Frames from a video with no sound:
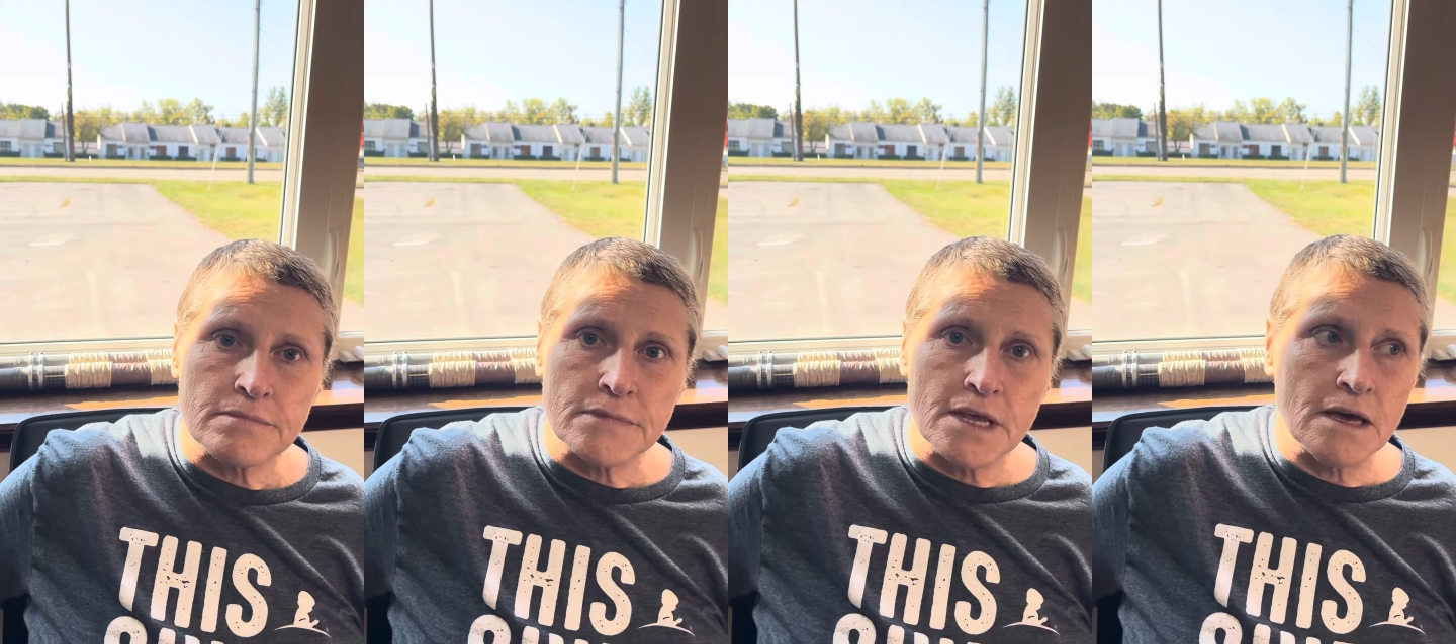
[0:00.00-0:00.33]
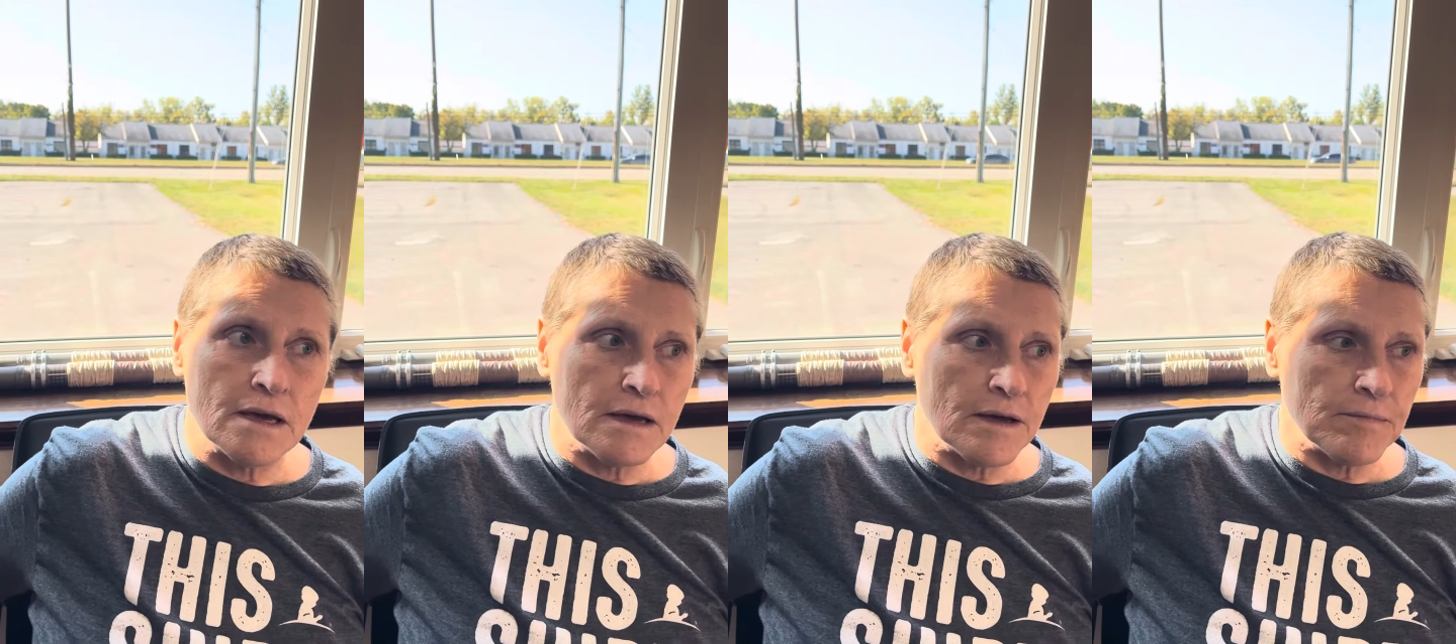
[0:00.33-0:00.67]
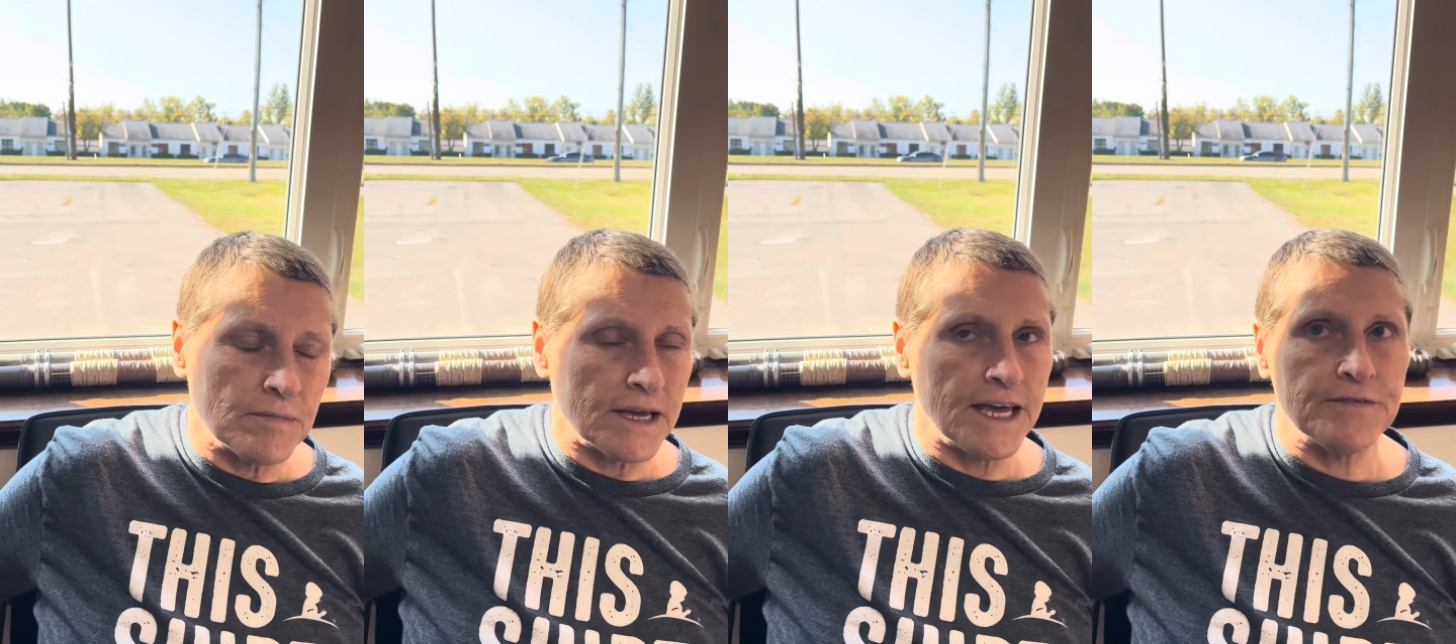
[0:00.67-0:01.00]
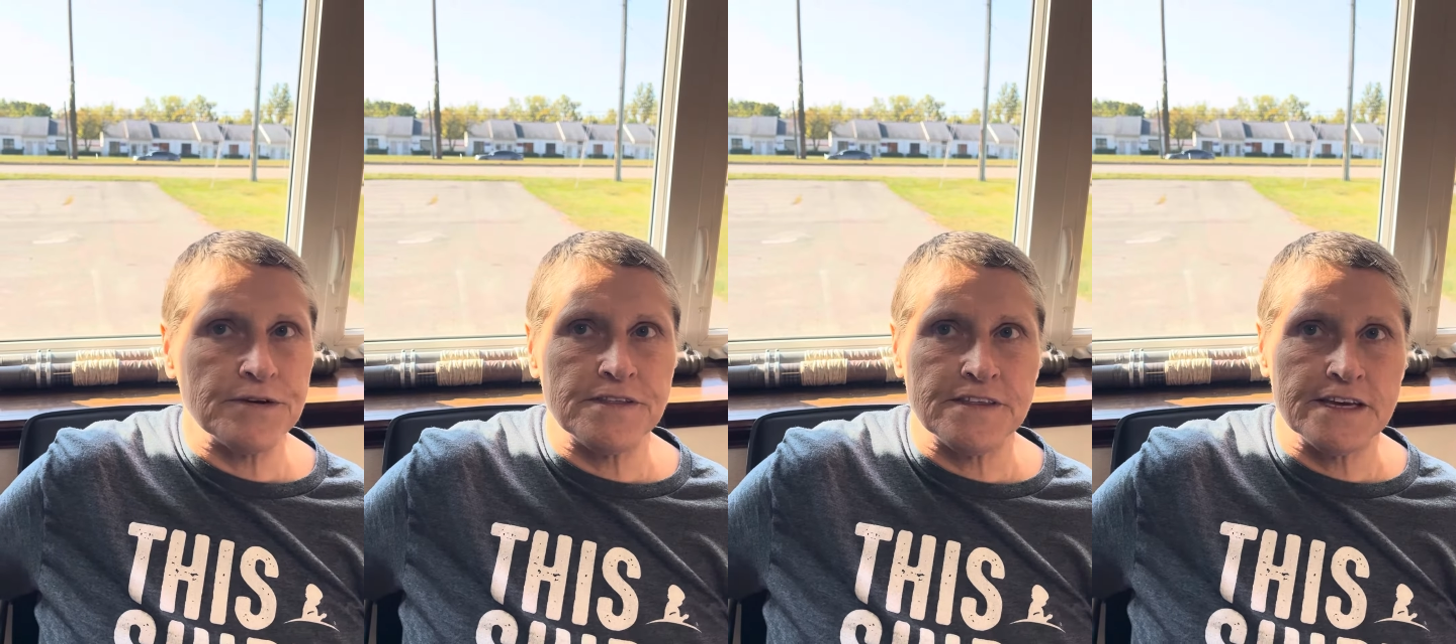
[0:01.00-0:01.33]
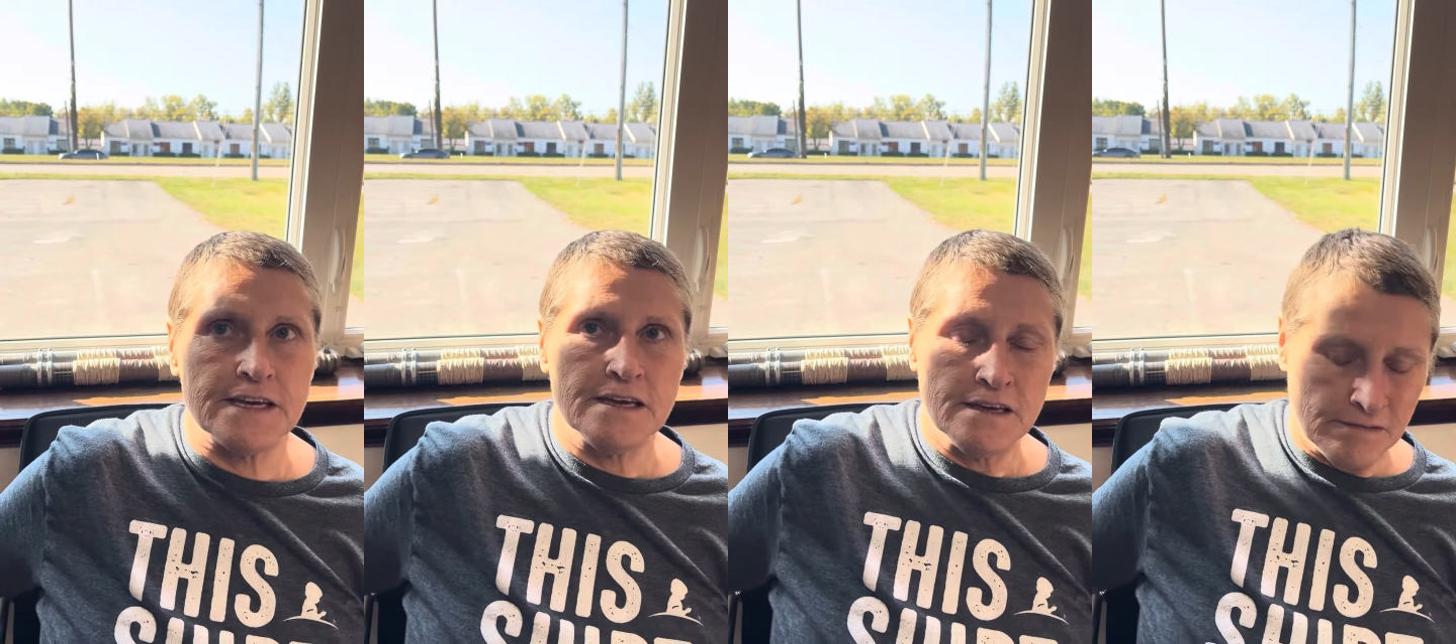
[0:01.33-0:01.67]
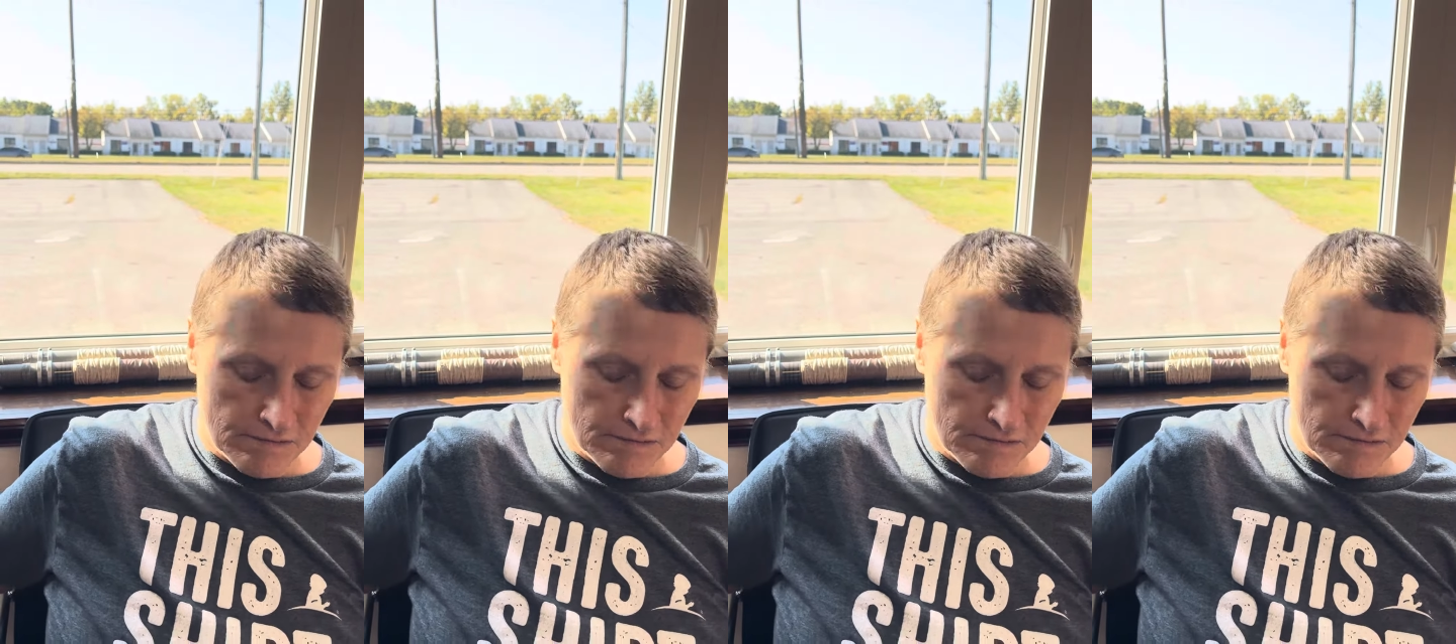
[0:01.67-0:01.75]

Everything.